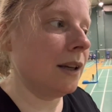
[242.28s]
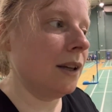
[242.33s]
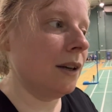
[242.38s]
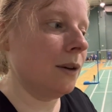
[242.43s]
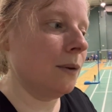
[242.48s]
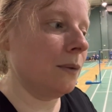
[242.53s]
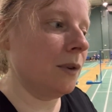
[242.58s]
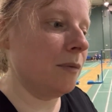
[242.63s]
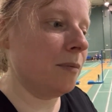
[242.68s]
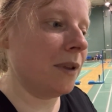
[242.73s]
you
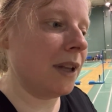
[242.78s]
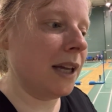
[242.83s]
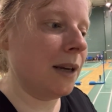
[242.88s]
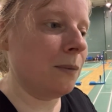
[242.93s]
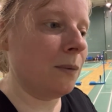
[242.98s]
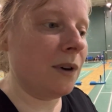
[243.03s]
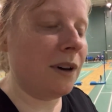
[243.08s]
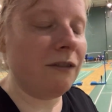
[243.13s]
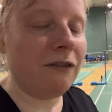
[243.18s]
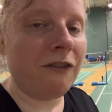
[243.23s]
know, we've played,
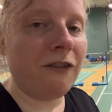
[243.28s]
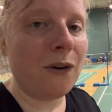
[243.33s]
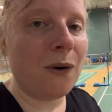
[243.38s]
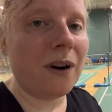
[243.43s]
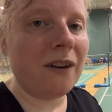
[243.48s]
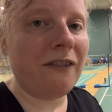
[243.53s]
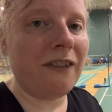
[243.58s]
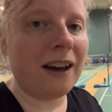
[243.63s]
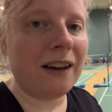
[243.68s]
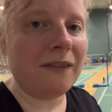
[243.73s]
what, 4
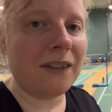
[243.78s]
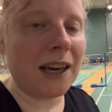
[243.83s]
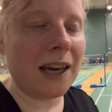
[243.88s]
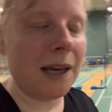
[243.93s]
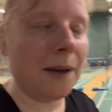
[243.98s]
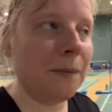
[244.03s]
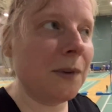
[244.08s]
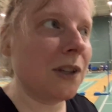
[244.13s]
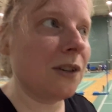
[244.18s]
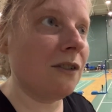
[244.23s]
or 5
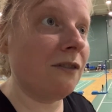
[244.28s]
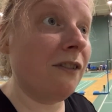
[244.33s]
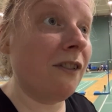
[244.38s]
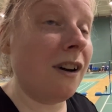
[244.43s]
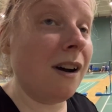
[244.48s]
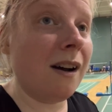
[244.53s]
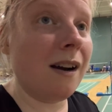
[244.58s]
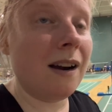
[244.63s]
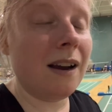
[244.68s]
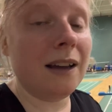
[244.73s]
games so
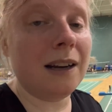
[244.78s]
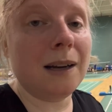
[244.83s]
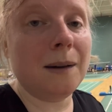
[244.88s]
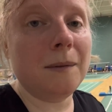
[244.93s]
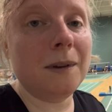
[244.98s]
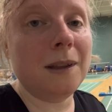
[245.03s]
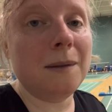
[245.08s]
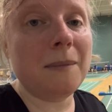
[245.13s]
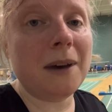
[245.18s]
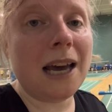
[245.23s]
far, and I'm
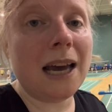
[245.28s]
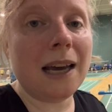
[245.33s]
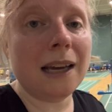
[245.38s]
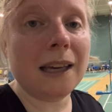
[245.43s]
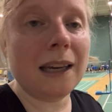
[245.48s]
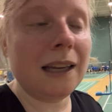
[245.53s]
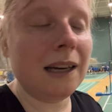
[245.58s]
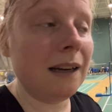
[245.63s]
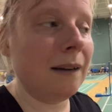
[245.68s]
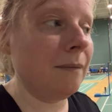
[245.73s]
in the back,
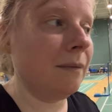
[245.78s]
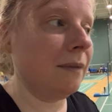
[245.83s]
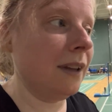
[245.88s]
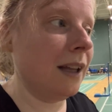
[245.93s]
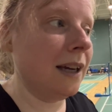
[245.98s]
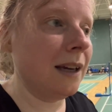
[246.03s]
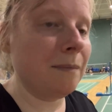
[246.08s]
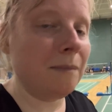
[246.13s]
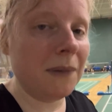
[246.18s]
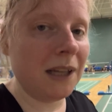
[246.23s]
and,
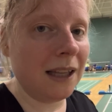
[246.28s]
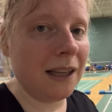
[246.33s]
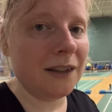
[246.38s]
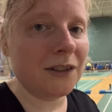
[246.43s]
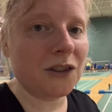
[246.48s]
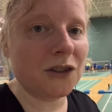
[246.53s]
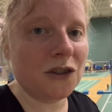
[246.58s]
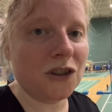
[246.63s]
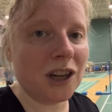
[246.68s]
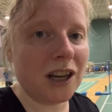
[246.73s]
like, my
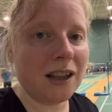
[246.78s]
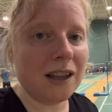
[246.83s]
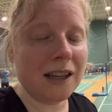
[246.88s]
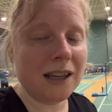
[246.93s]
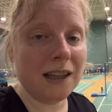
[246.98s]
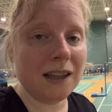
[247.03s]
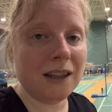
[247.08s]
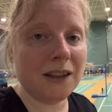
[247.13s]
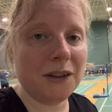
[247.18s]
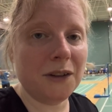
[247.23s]
legs are
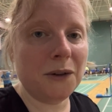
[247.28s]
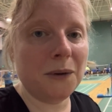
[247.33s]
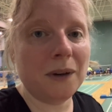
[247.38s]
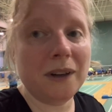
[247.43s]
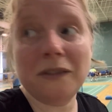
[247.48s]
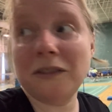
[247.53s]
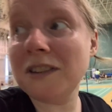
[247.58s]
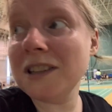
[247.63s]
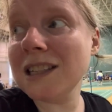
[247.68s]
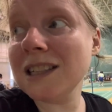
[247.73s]
jelly. You know, I
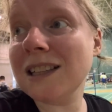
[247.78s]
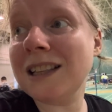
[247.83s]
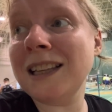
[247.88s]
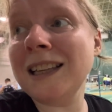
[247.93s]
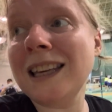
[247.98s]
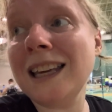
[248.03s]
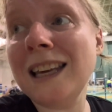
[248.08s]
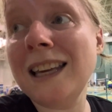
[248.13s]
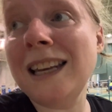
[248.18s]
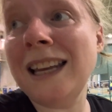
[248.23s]
physically
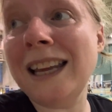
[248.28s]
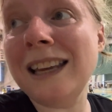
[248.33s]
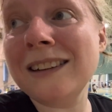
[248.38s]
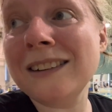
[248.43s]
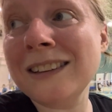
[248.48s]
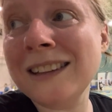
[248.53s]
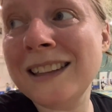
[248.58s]
can't handle